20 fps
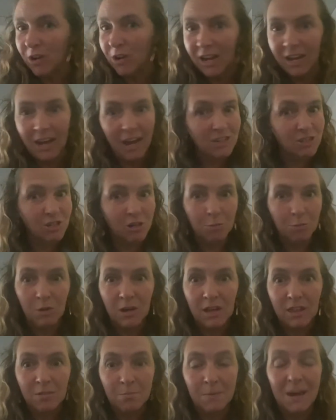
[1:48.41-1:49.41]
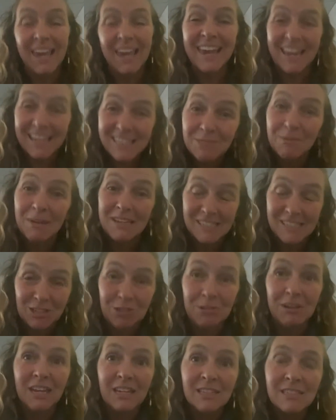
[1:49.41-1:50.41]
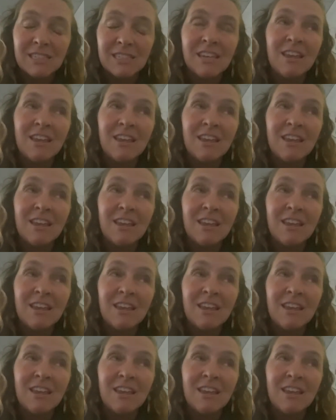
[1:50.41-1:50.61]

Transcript: connection with my kids, my students.